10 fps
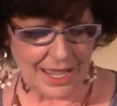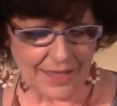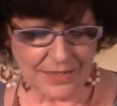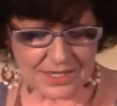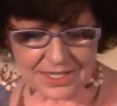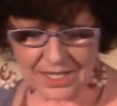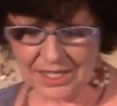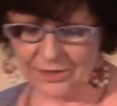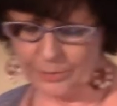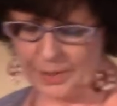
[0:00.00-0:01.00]
And this
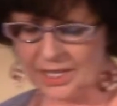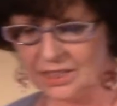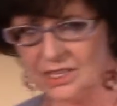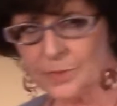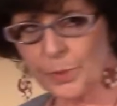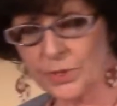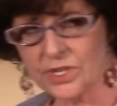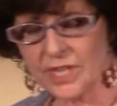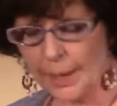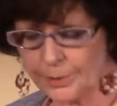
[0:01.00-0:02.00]
state of being, this
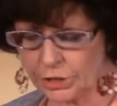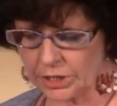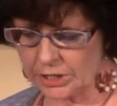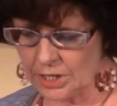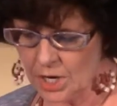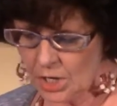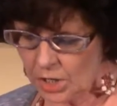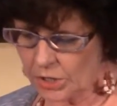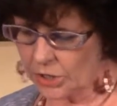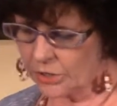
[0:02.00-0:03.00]
perception,
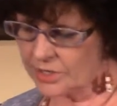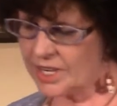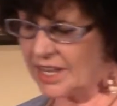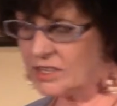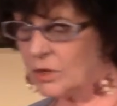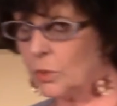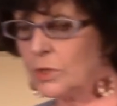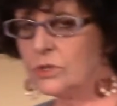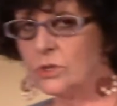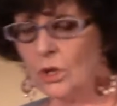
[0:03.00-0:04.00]
occurs as a
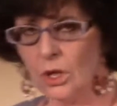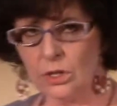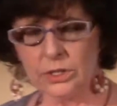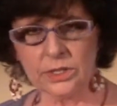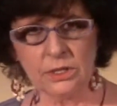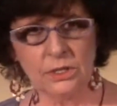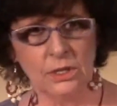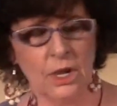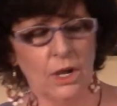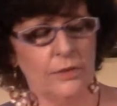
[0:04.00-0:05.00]
result
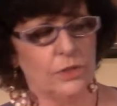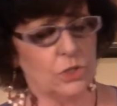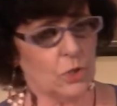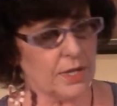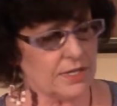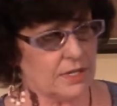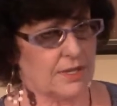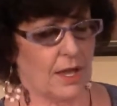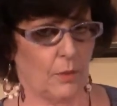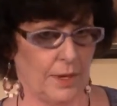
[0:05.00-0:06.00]
of the
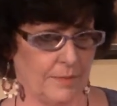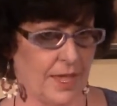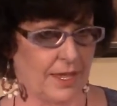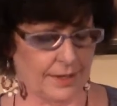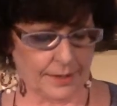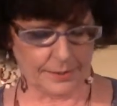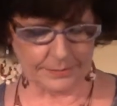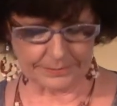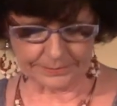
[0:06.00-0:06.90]
choices that we make.